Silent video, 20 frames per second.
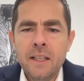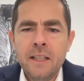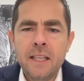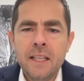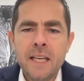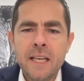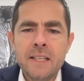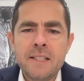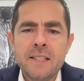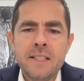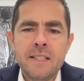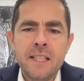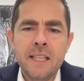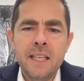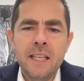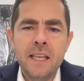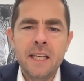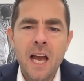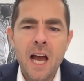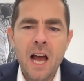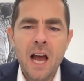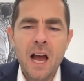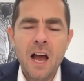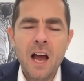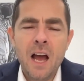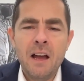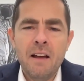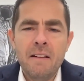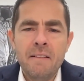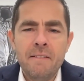they see
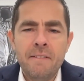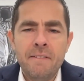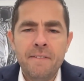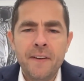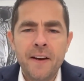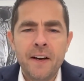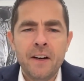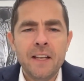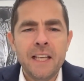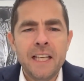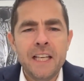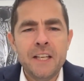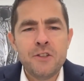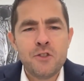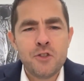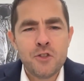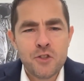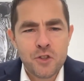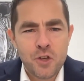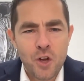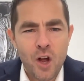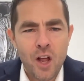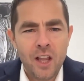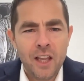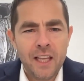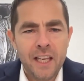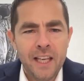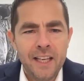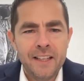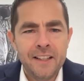a fairly
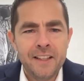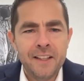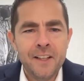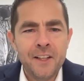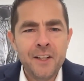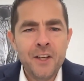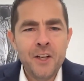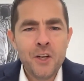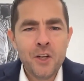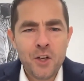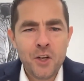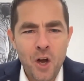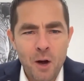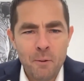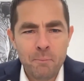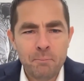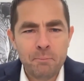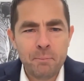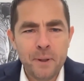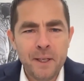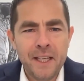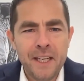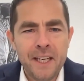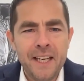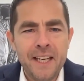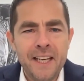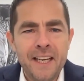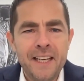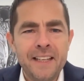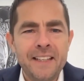solid
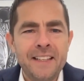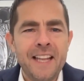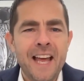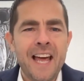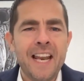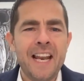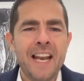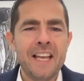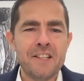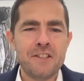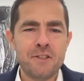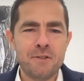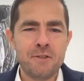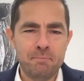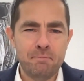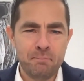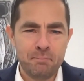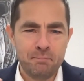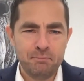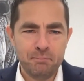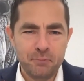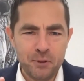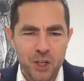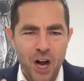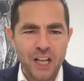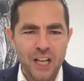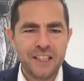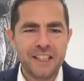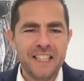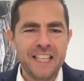company that has
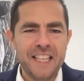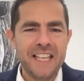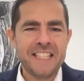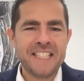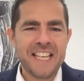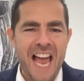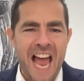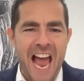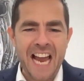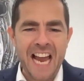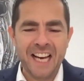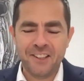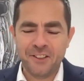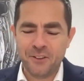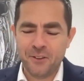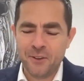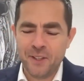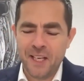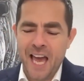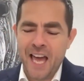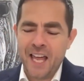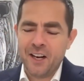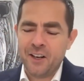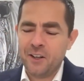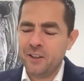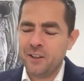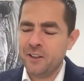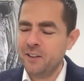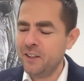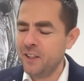gotten its act
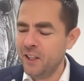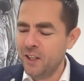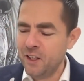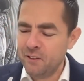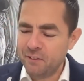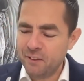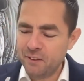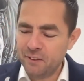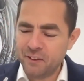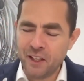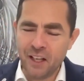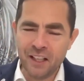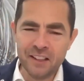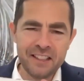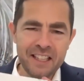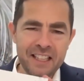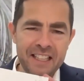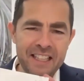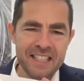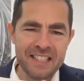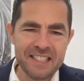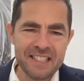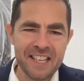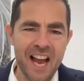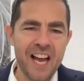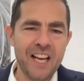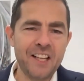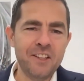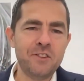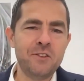together. We've got the
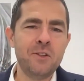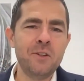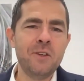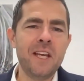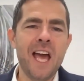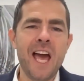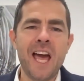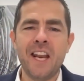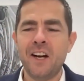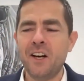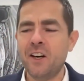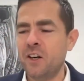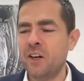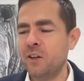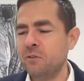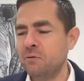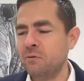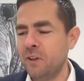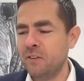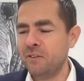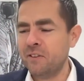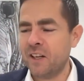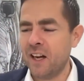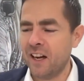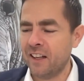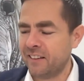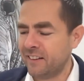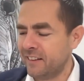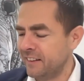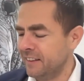design together. We've
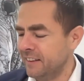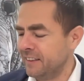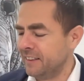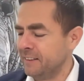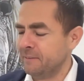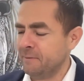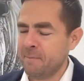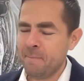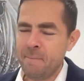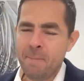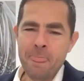gotten